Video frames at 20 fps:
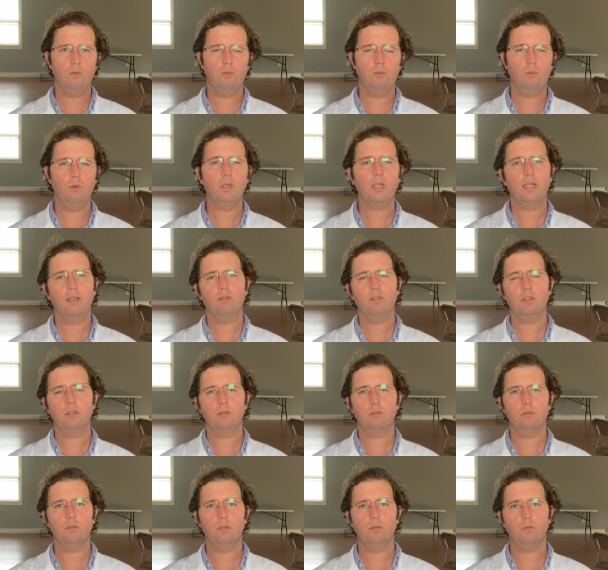
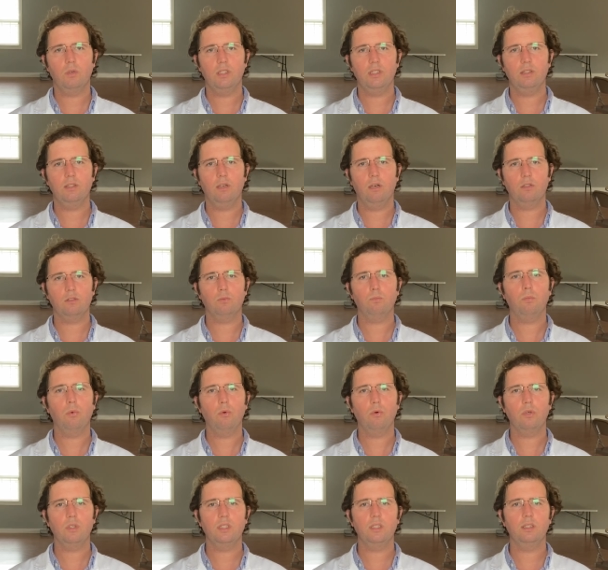whatever, while your dog's
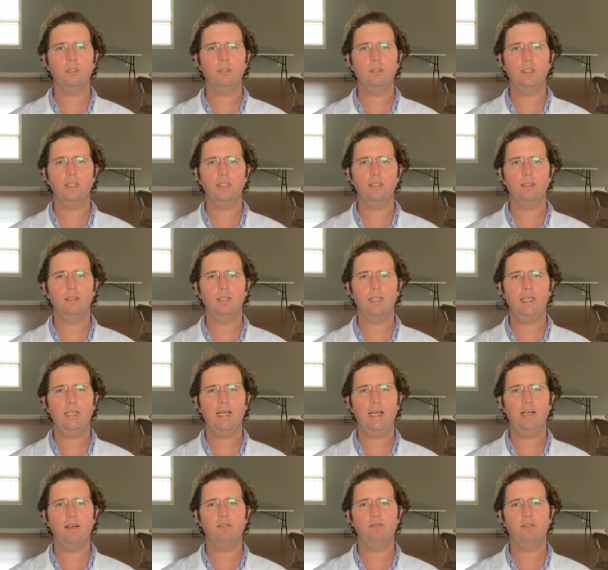boarded, that they
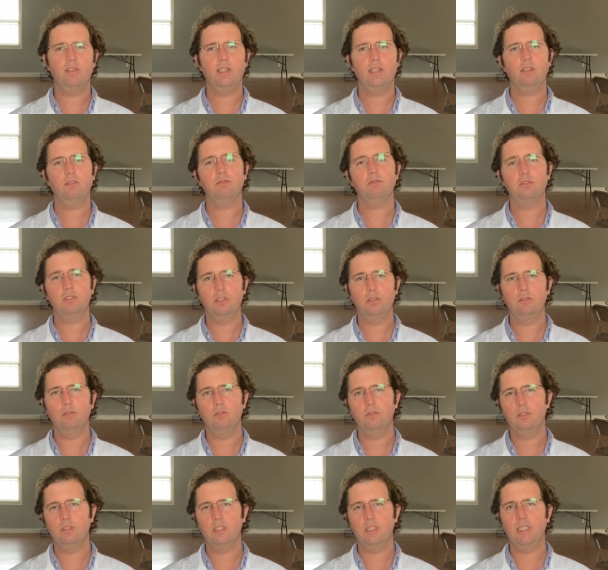have their
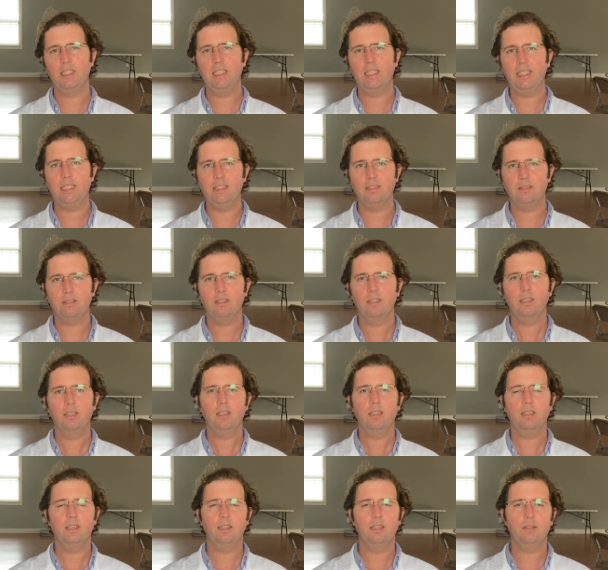food to eat.
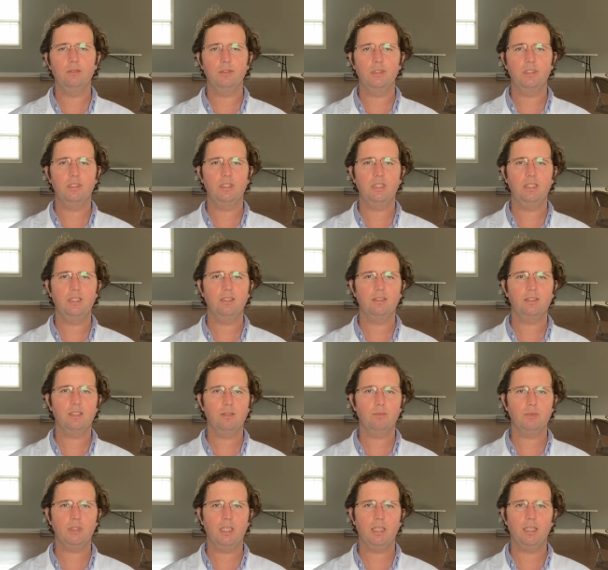We see that
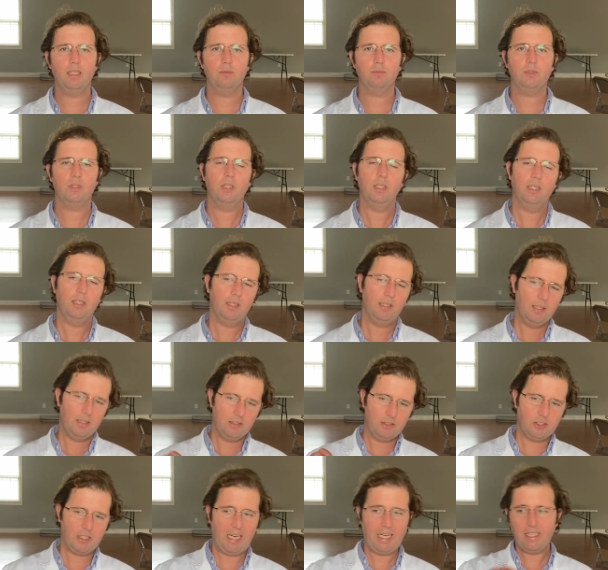sometimes
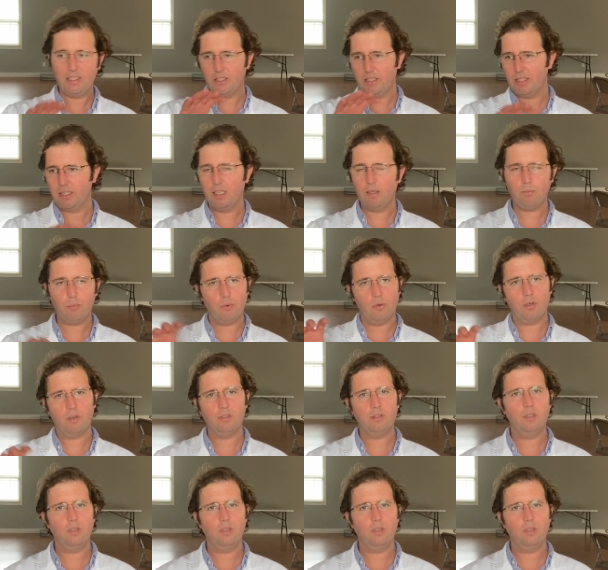changing up what our